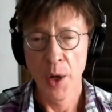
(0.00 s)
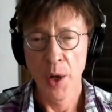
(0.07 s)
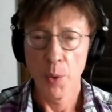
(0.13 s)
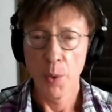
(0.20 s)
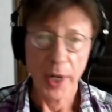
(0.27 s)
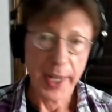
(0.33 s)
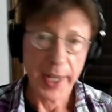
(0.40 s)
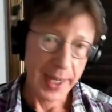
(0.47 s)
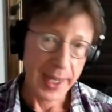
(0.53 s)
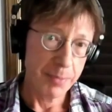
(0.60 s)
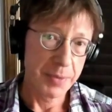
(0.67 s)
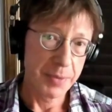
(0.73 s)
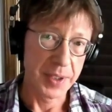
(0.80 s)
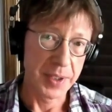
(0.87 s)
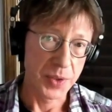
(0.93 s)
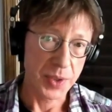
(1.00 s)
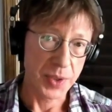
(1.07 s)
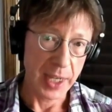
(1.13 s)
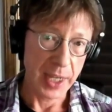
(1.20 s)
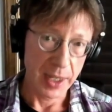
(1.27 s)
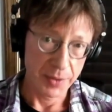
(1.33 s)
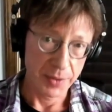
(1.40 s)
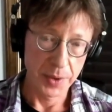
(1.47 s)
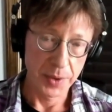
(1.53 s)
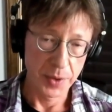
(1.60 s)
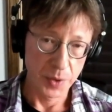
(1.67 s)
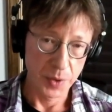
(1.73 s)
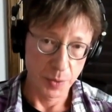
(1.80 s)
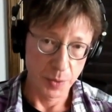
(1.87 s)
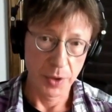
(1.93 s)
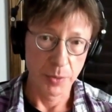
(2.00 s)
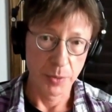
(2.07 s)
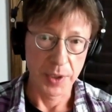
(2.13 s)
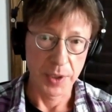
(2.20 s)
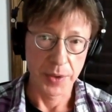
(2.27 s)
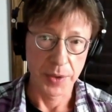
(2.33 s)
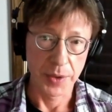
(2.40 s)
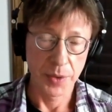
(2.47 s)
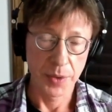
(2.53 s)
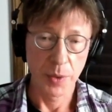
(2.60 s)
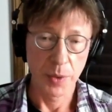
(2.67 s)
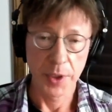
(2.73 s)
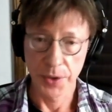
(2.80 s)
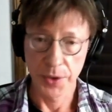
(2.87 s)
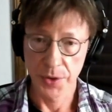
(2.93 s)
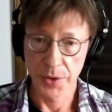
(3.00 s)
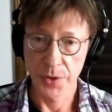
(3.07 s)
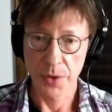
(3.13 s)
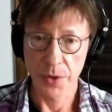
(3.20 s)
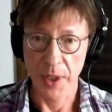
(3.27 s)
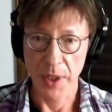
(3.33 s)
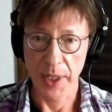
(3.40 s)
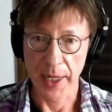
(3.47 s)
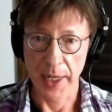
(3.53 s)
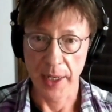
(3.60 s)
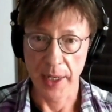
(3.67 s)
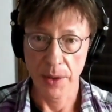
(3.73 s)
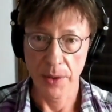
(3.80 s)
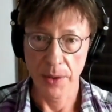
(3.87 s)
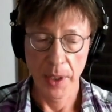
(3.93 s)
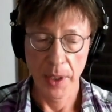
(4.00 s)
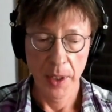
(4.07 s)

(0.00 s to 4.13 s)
what happens after those moments when you're strung out